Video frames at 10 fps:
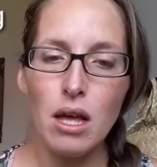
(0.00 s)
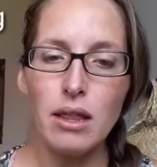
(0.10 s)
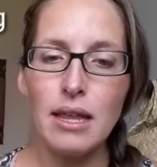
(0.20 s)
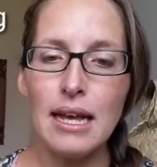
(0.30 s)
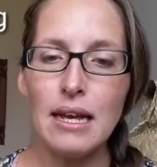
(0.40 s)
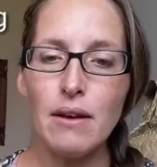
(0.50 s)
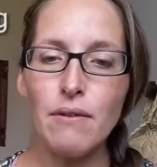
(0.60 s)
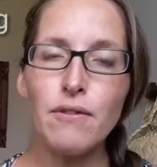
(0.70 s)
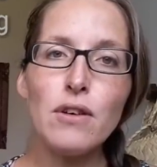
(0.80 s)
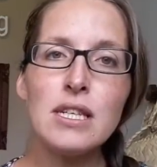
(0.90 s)
The
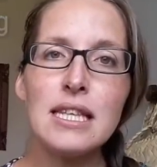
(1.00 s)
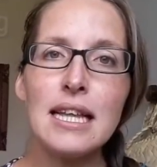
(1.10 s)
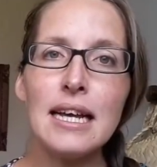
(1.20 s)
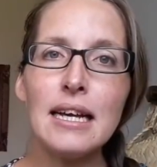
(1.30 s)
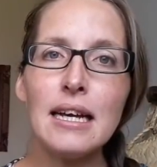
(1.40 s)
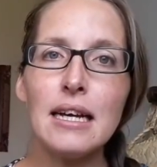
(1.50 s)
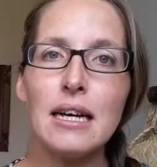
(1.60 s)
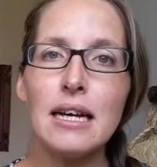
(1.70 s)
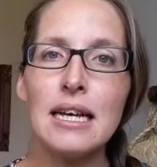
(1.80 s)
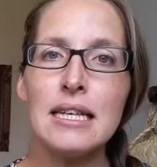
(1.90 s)
first thing
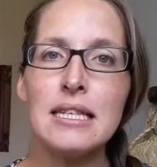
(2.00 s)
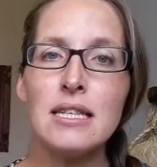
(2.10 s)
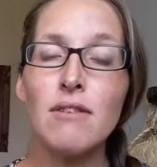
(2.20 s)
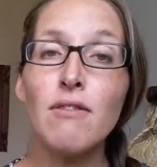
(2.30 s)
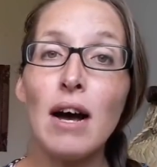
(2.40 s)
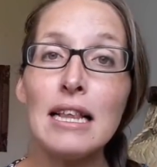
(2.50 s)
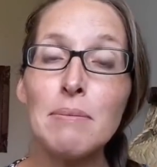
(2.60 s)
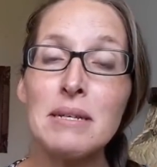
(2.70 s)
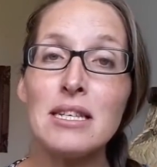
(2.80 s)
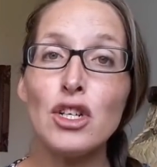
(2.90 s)
is to find a
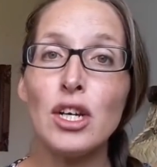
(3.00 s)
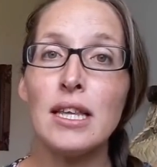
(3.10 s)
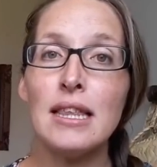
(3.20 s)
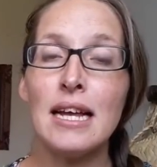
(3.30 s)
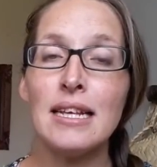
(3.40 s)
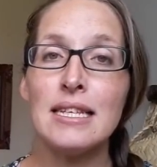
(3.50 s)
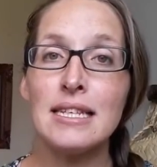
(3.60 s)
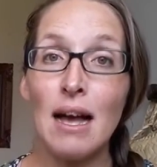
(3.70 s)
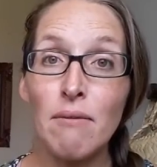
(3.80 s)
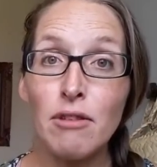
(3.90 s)
position that is
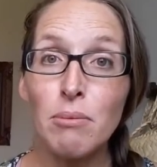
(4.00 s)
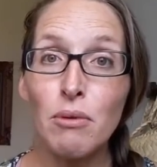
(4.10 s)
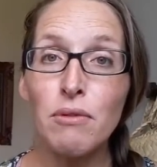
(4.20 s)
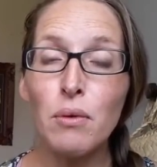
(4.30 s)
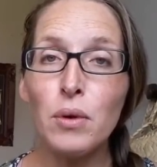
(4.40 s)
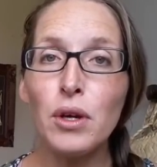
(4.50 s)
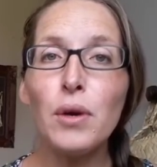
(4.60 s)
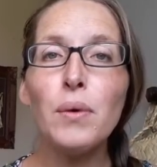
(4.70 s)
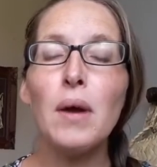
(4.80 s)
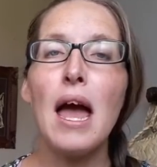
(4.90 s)
comfortable for
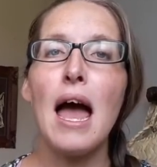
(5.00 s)
you.